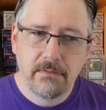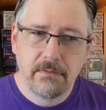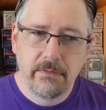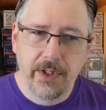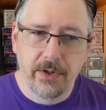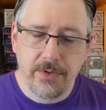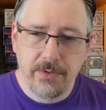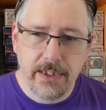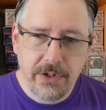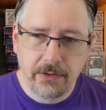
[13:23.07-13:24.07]

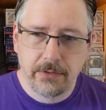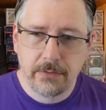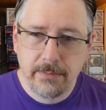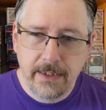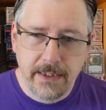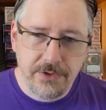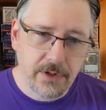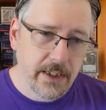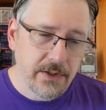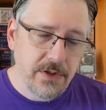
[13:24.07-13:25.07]
doing Tome and
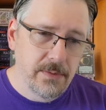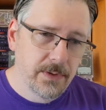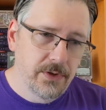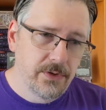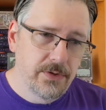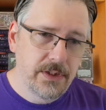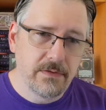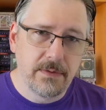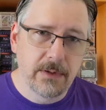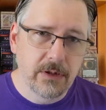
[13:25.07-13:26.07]
drawing the 2 blues
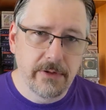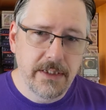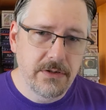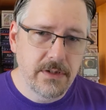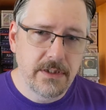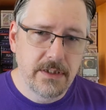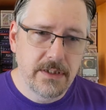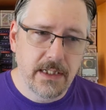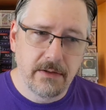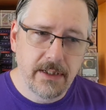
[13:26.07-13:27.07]
gives me more resources
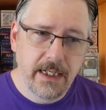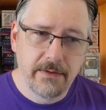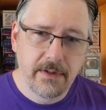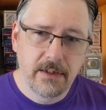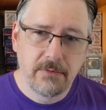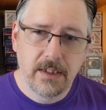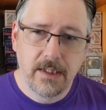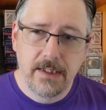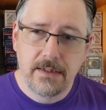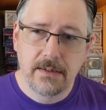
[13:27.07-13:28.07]
than I would have
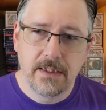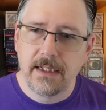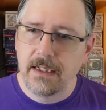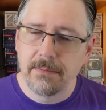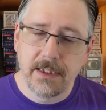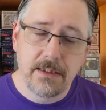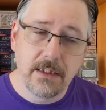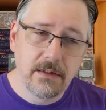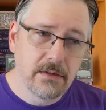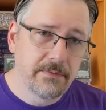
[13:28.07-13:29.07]
otherwise. Getting the Blazing
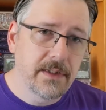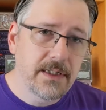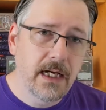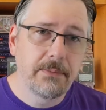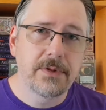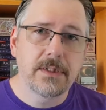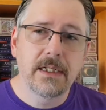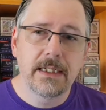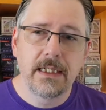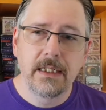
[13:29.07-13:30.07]
Aether off the top was
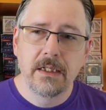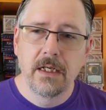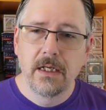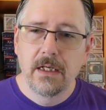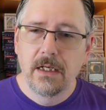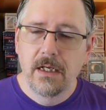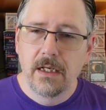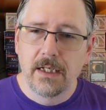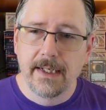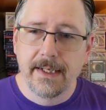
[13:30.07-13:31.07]
lucky.
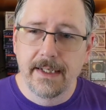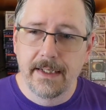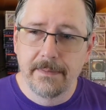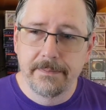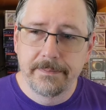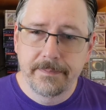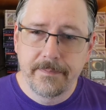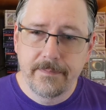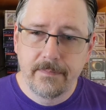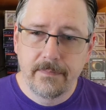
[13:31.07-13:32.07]

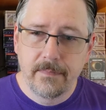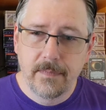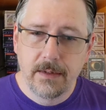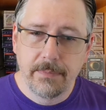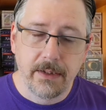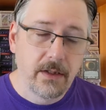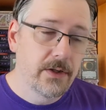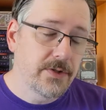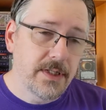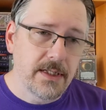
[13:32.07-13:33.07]
But all
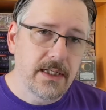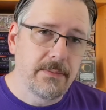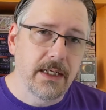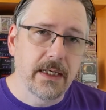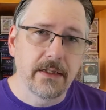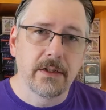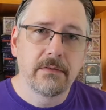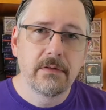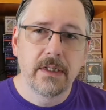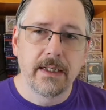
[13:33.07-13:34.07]
those things came together
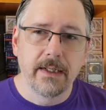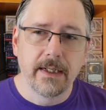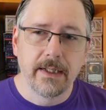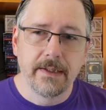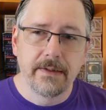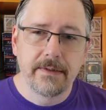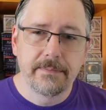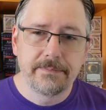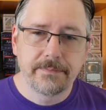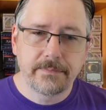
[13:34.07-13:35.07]
and
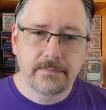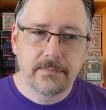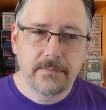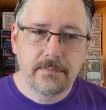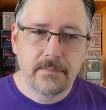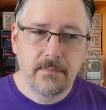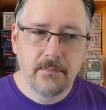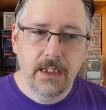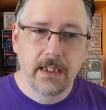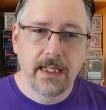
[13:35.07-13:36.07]

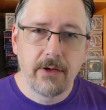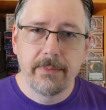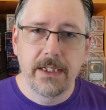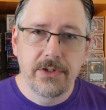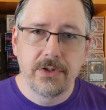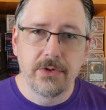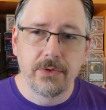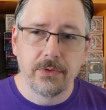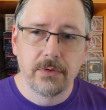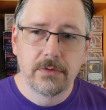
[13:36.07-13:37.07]
allowed me
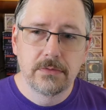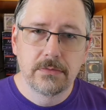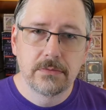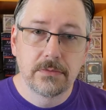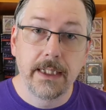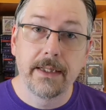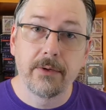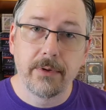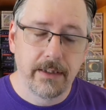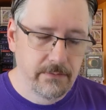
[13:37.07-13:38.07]
to get the
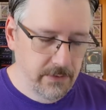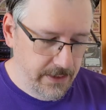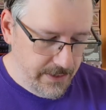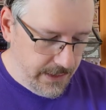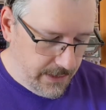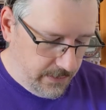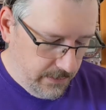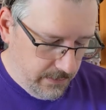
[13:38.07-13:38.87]
win in the end.